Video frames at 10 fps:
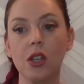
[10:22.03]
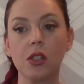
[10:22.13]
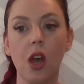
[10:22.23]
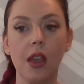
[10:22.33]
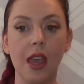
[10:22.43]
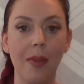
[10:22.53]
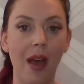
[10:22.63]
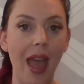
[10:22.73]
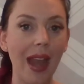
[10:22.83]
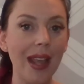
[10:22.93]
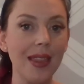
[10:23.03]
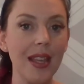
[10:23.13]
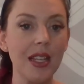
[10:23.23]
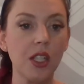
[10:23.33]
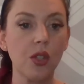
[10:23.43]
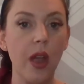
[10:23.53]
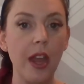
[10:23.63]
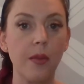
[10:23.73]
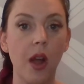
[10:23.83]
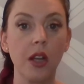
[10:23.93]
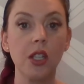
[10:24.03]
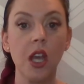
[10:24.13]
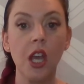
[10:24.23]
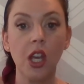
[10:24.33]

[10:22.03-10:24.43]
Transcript: you're talking about anything that's trademarked,